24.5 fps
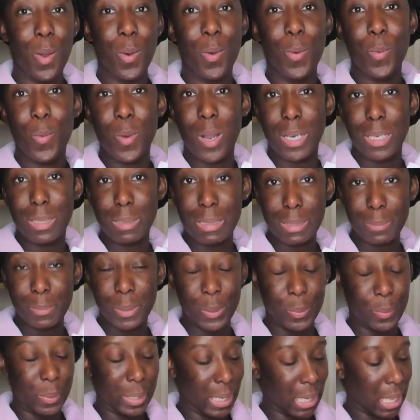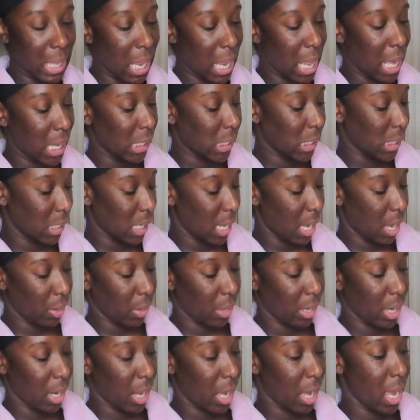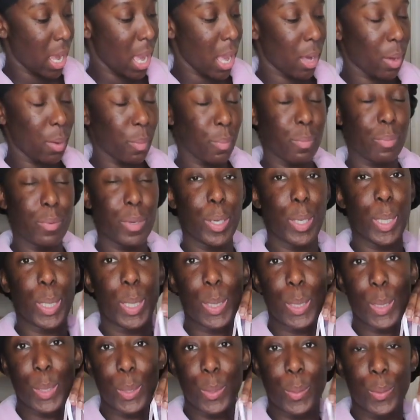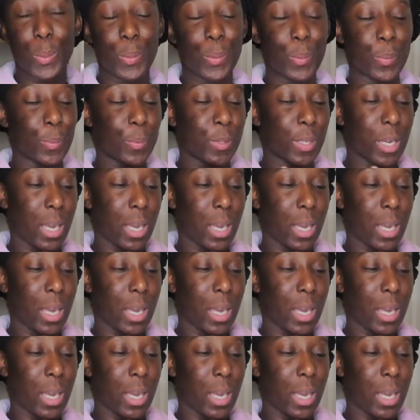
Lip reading: Welcome to Mcqueen Collection. How can I help you?